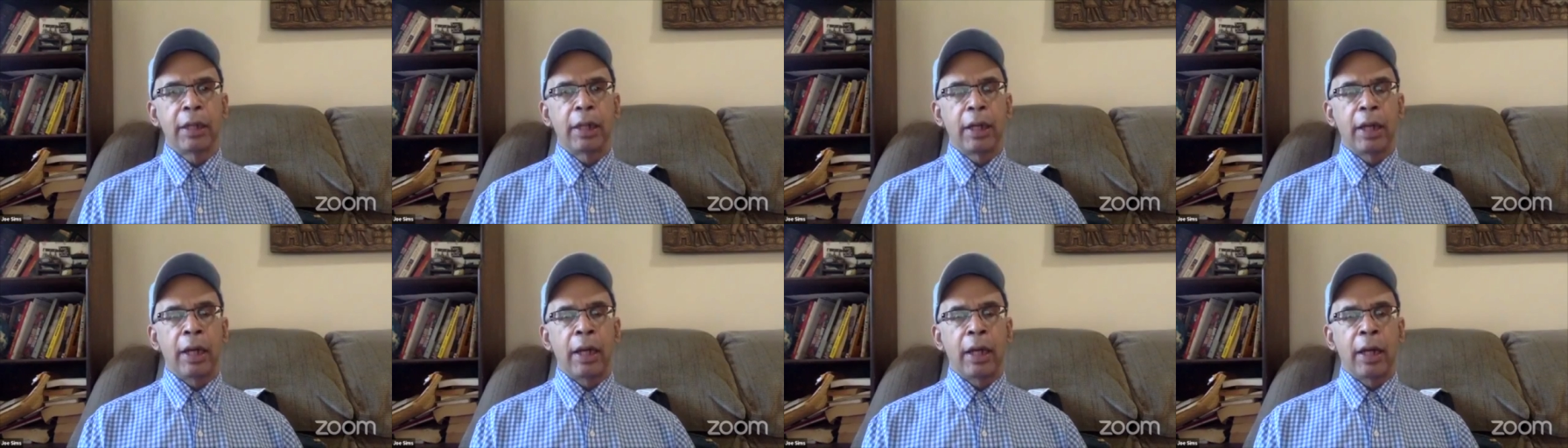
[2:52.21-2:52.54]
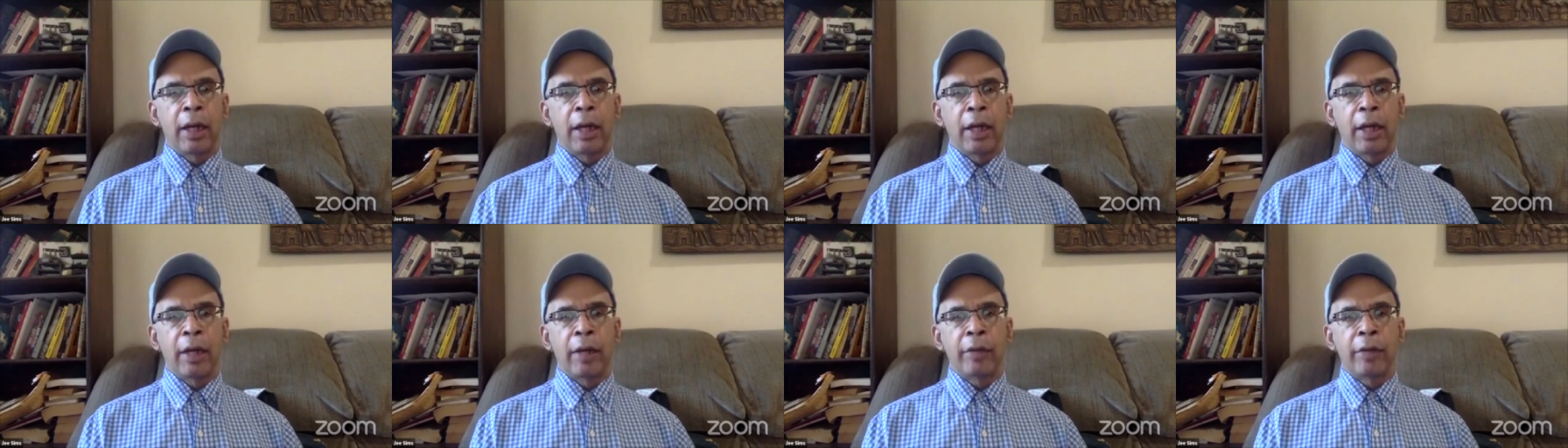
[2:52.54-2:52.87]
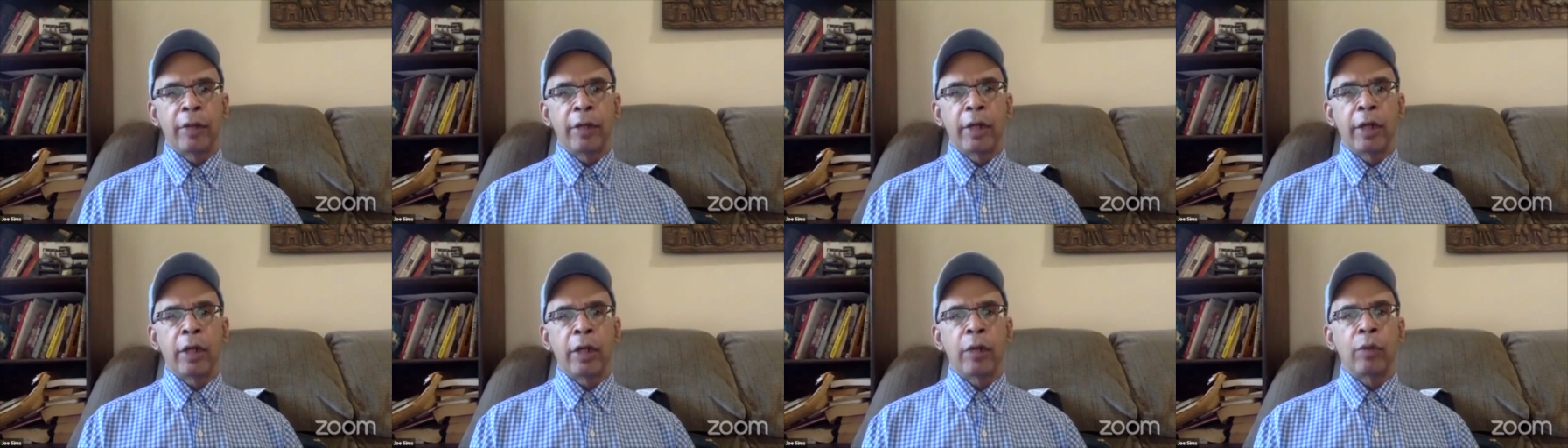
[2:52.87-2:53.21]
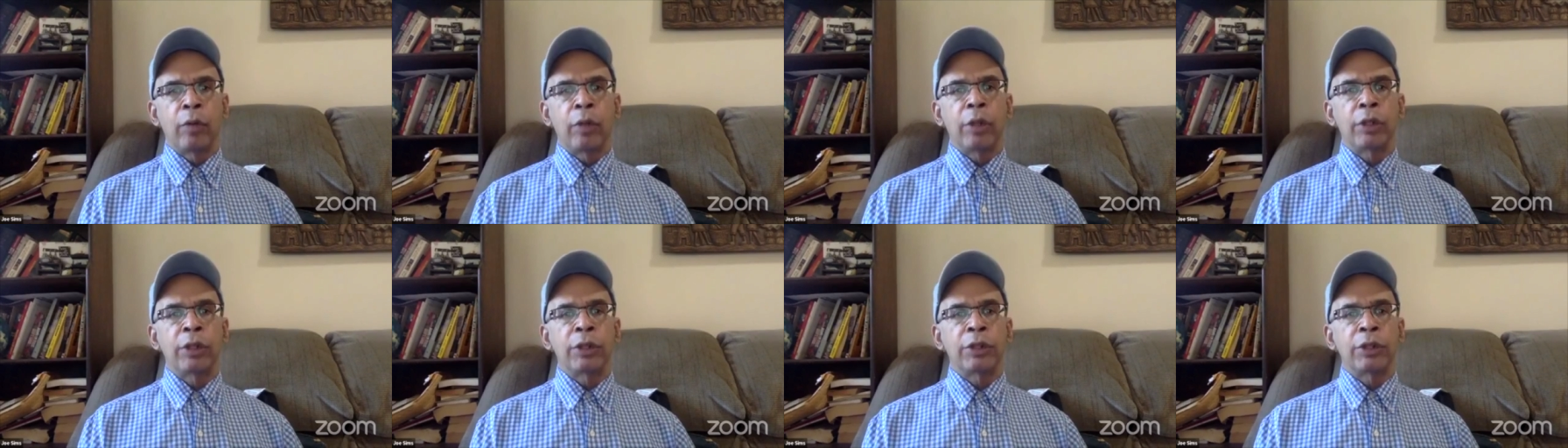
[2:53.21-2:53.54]
Uh, there
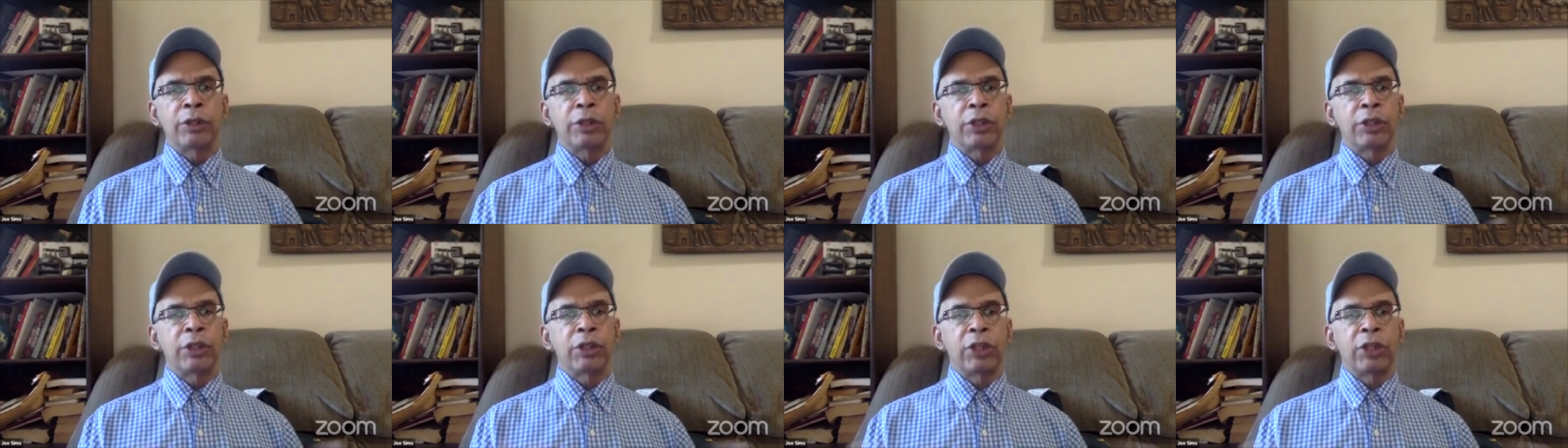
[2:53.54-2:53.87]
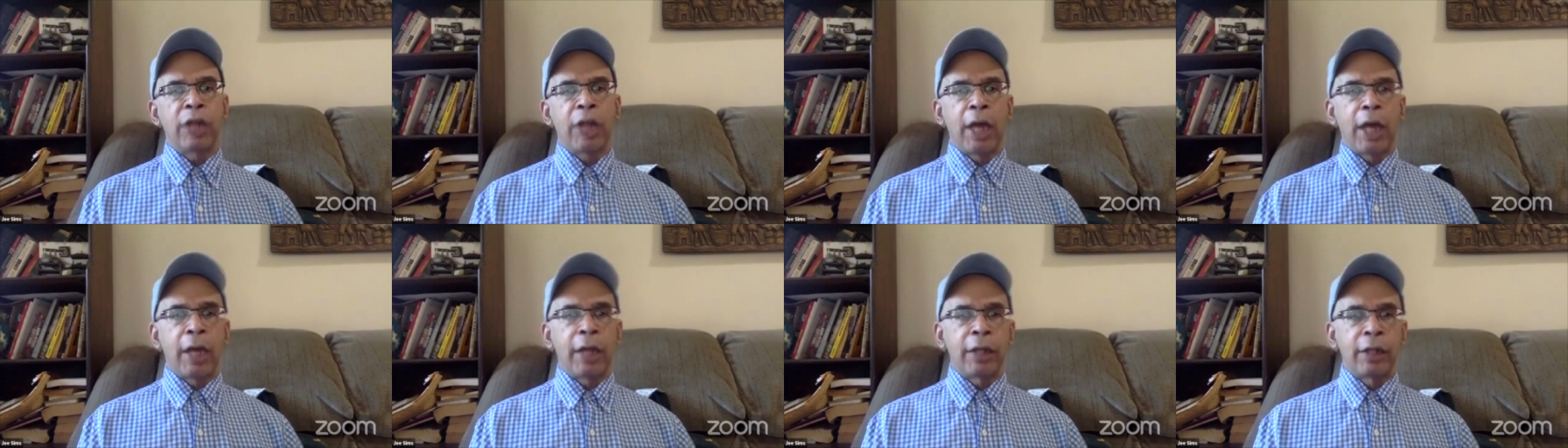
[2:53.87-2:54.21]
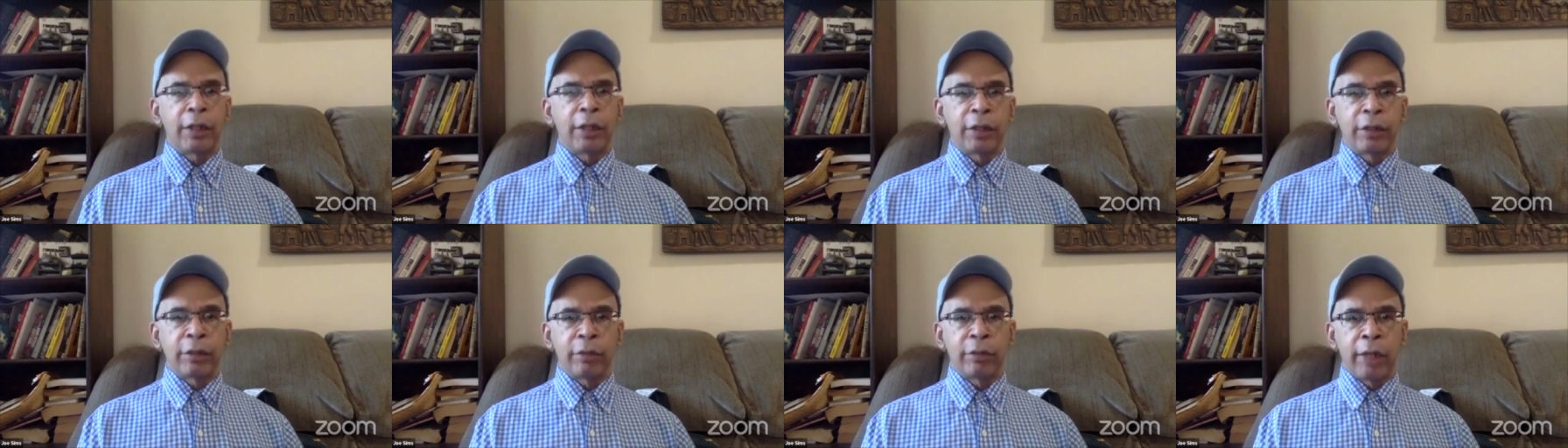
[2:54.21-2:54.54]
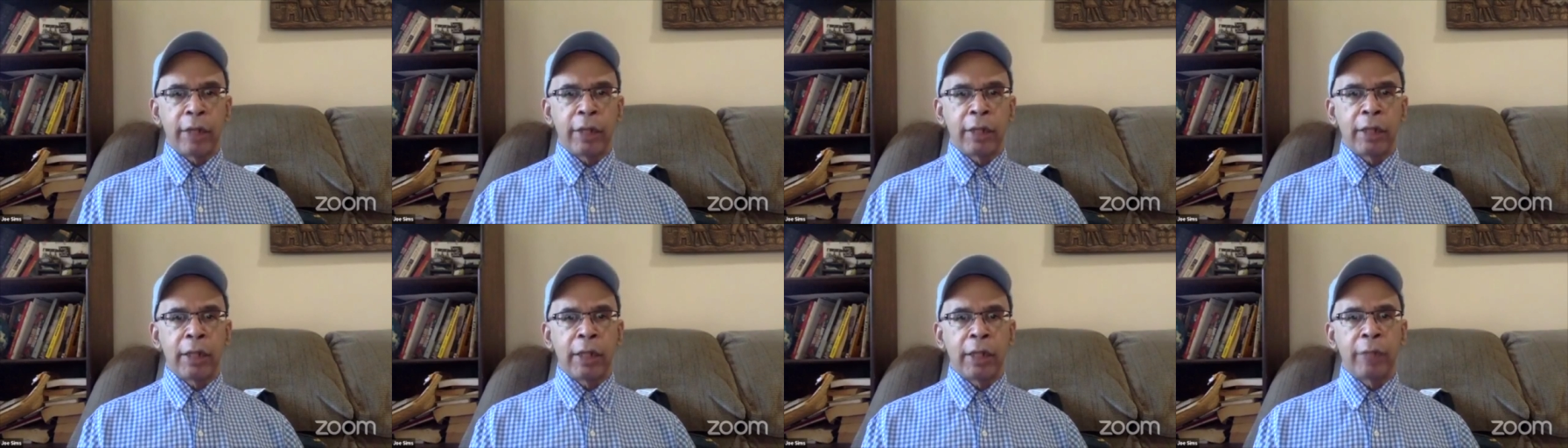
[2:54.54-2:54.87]
was in China the
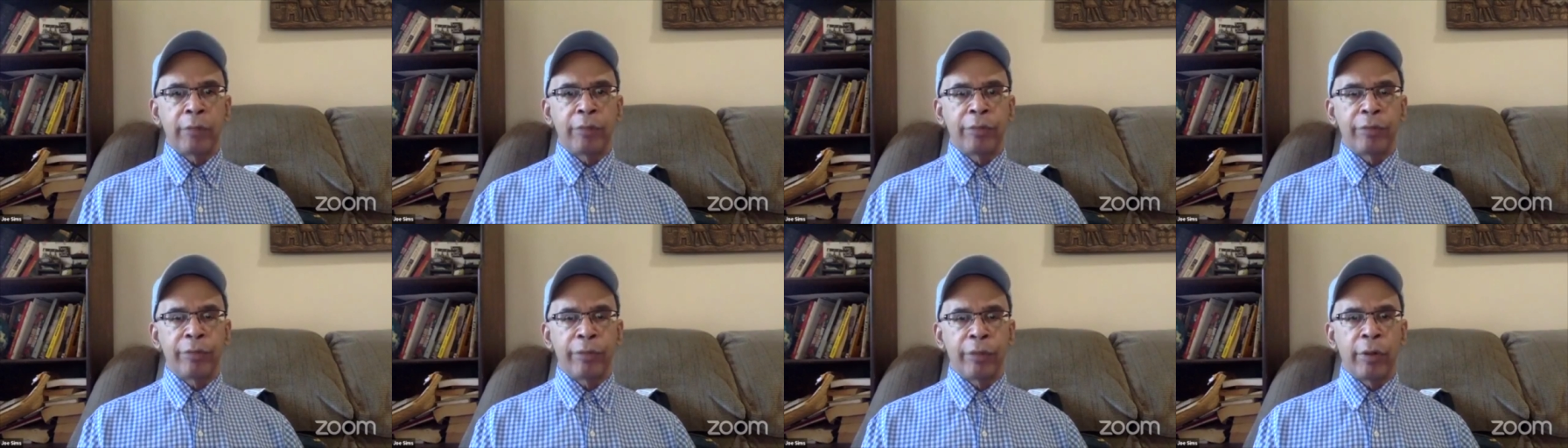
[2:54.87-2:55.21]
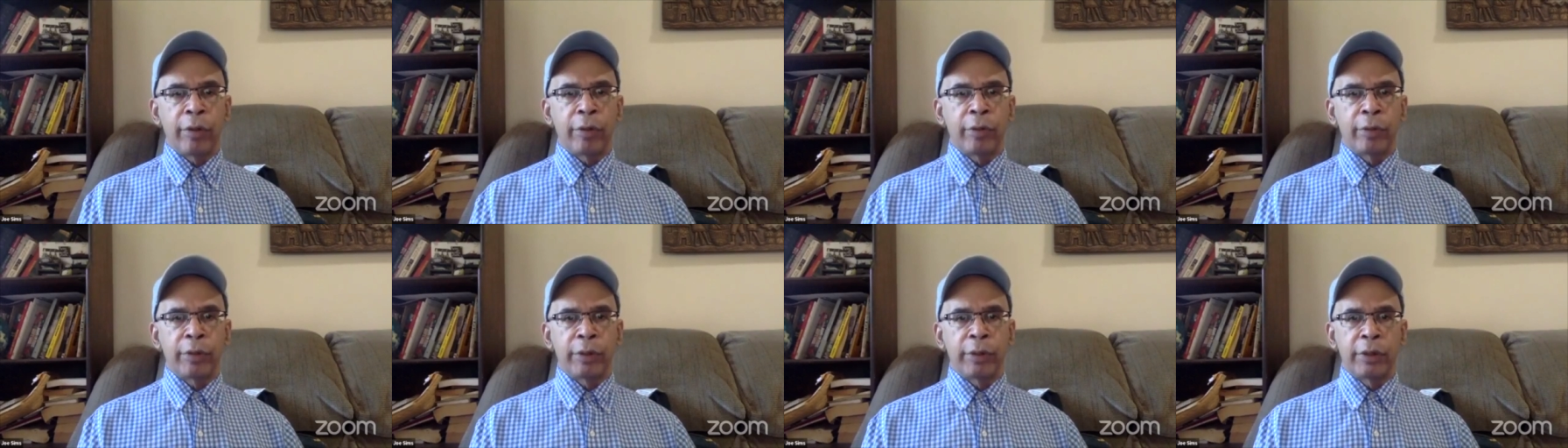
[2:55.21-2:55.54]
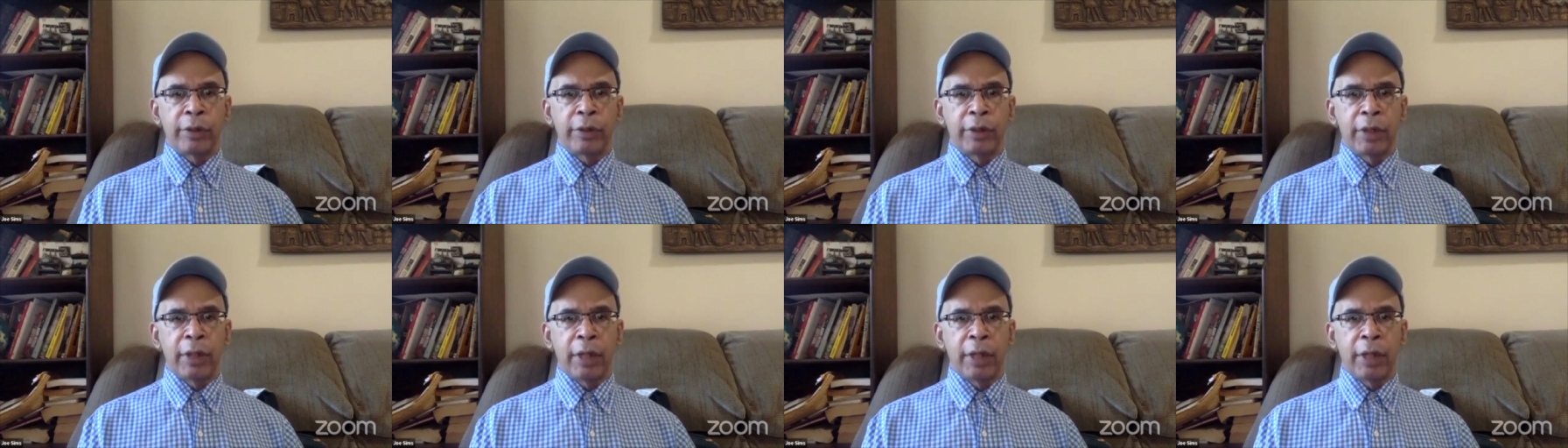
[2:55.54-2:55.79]
Great Leap Forward.